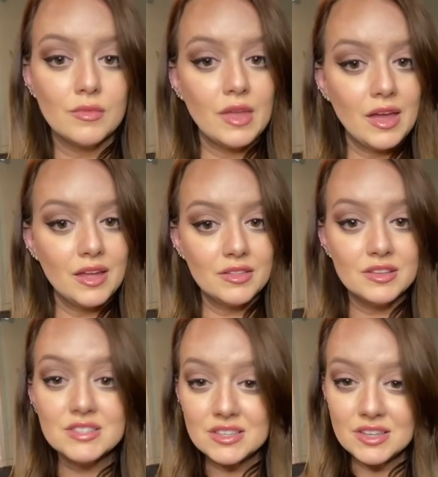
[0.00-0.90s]
And
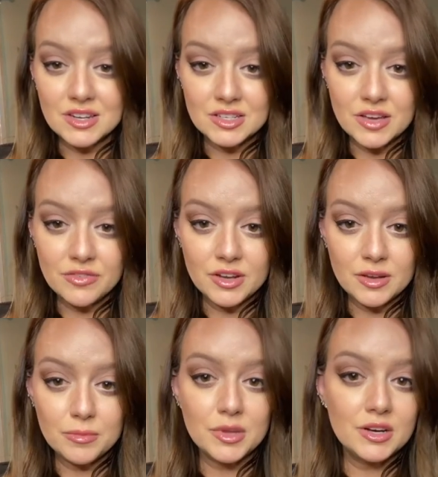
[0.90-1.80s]
this isn't a definite,
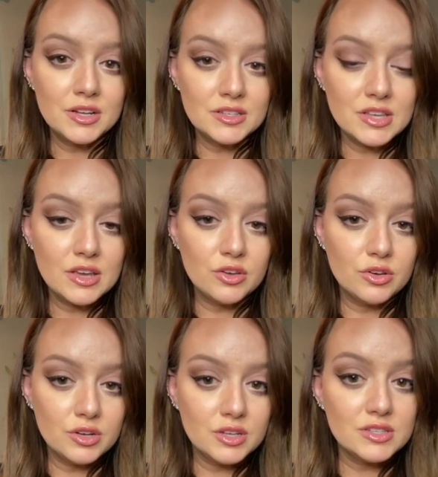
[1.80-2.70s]
but it is a
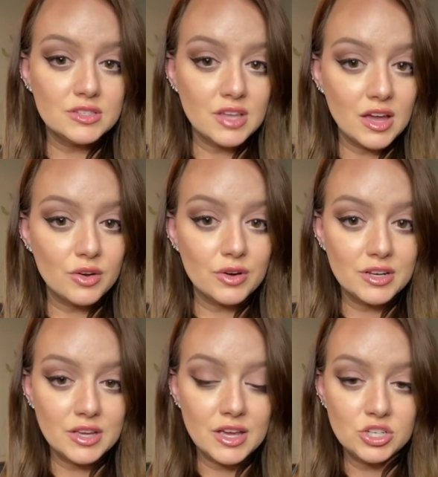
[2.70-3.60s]
good sign or
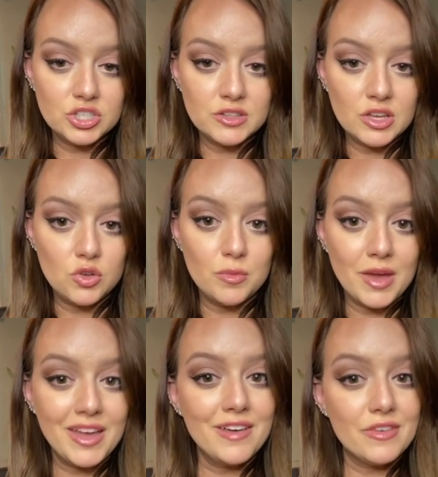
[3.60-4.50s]
indication that you may
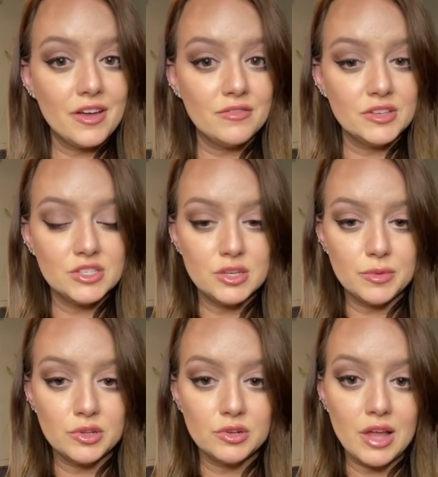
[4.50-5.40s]
have had
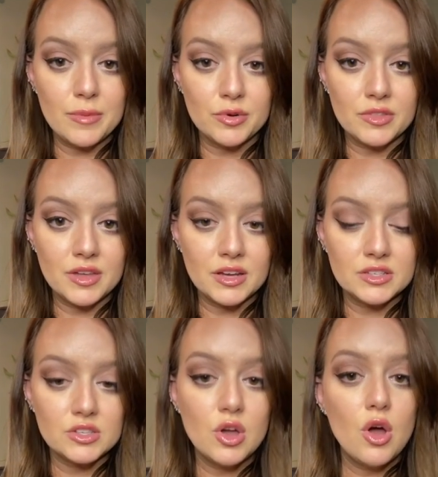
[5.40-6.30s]
vestibular
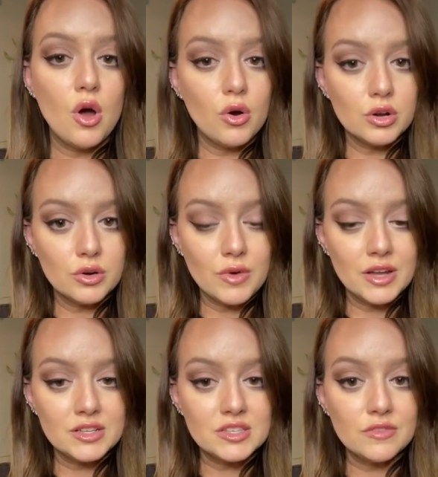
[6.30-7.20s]
labyrinthitis or
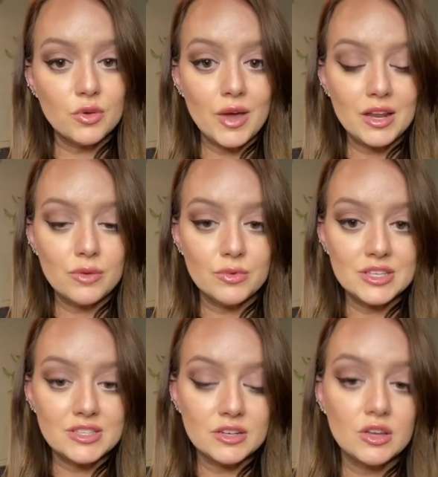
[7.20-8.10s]
neuritis if you had a
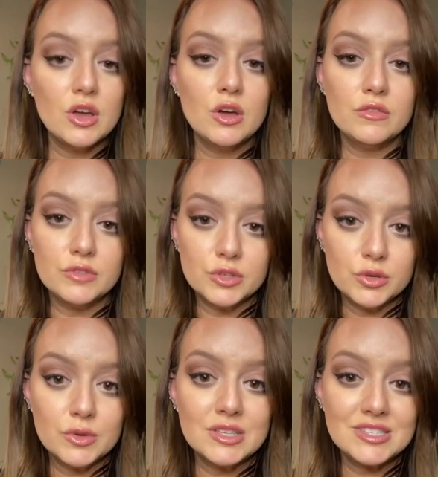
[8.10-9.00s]
recent flu,
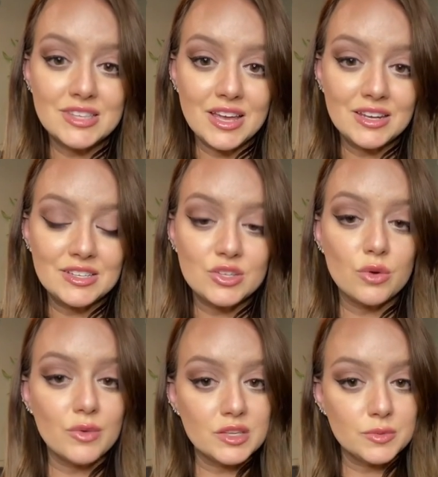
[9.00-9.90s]
sinus, or
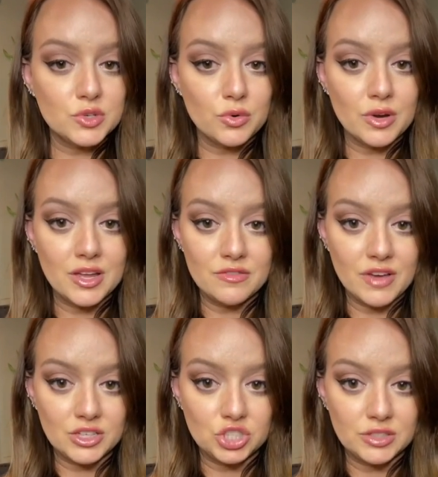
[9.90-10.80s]
respiratory
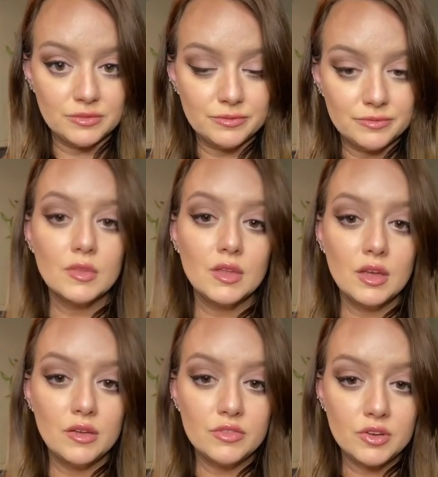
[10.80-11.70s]
infection.
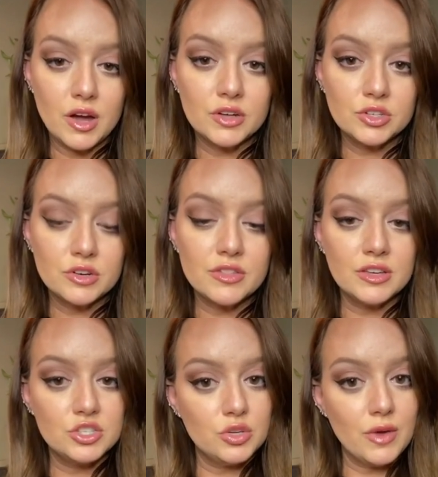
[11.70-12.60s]
If the doctor
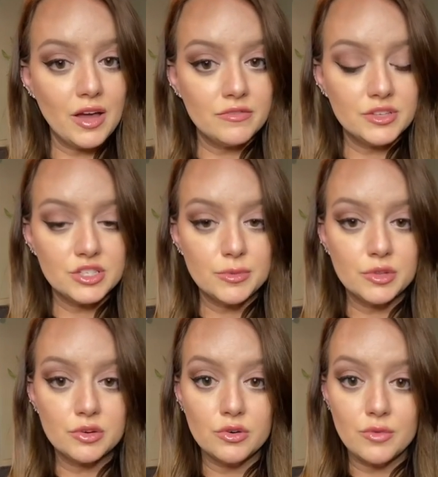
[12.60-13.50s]
thinks you have vestibular
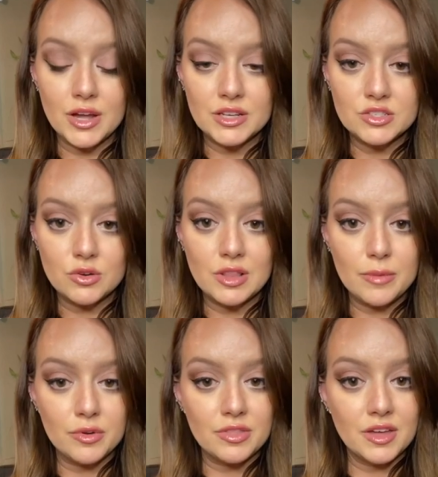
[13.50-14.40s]
neuritis or
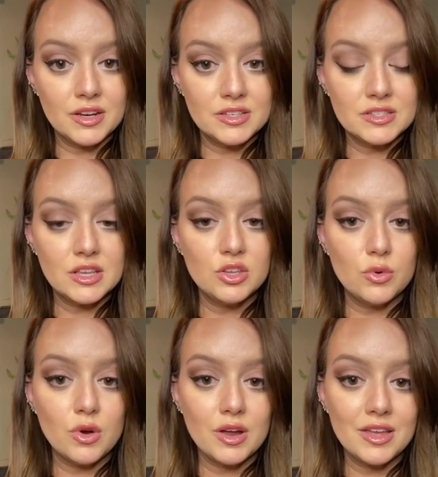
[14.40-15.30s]
labyrinthitis and you
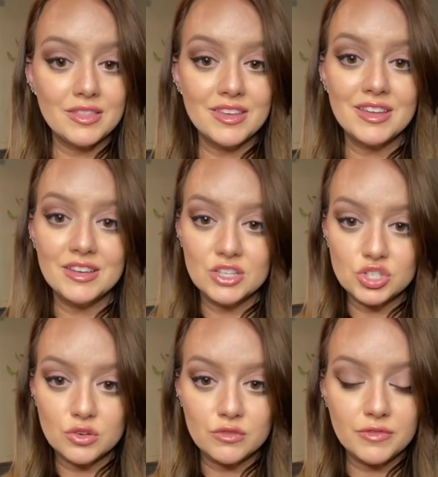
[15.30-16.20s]
are in the
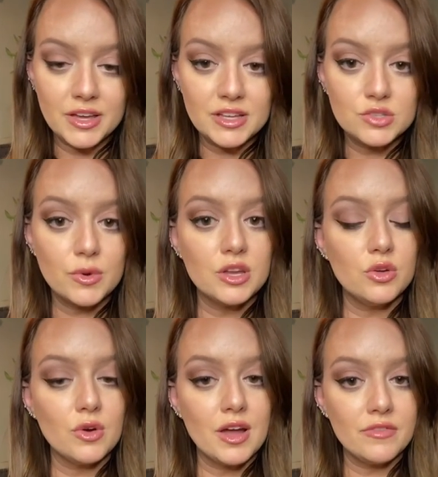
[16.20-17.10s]
initial phase where you are
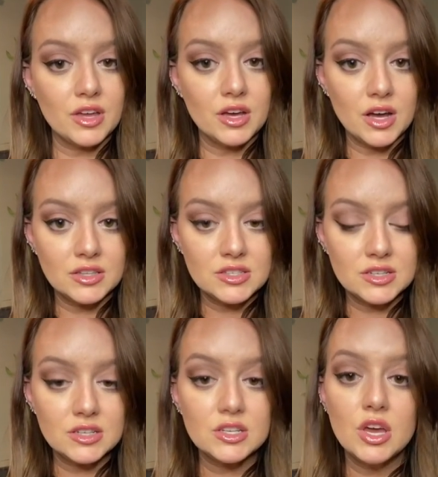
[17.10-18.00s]
having
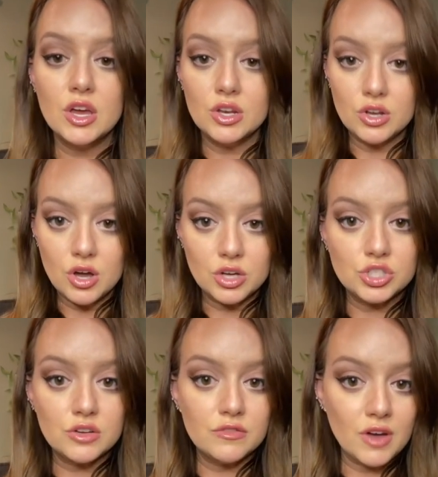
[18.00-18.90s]
constant nausea,
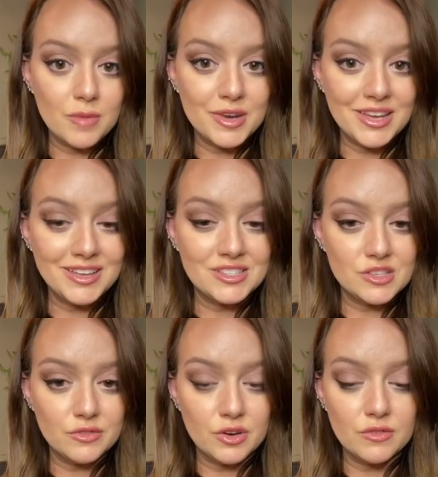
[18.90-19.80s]
vomiting, and
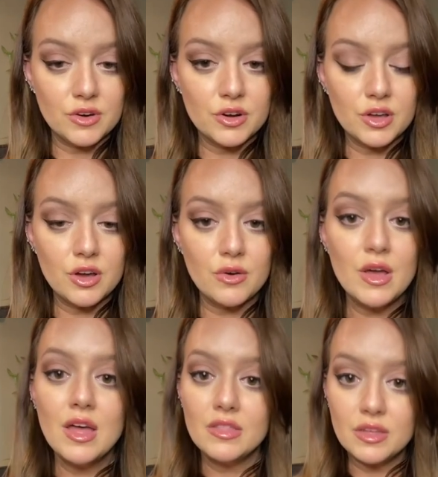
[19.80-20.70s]
severe vertigo,
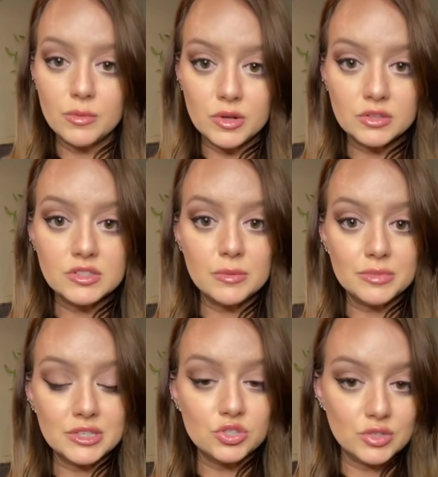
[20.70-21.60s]
they will simply
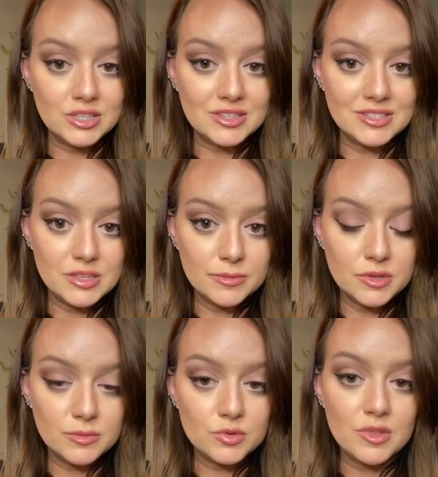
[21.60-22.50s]
treat the
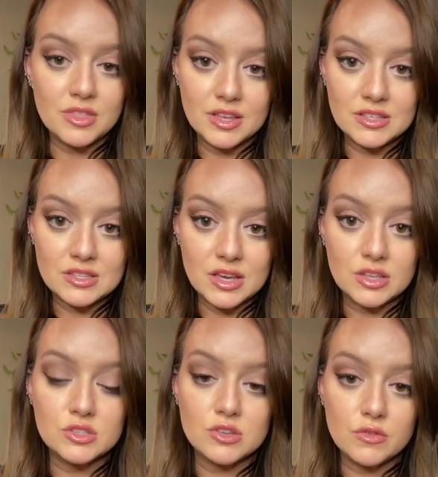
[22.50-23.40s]
symptoms with things like
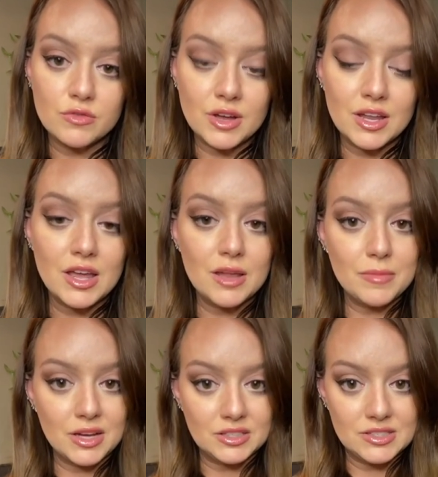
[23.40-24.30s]
Zofran and
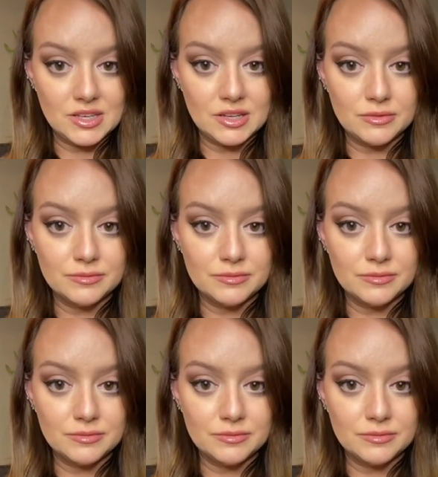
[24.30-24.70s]
Meclizine.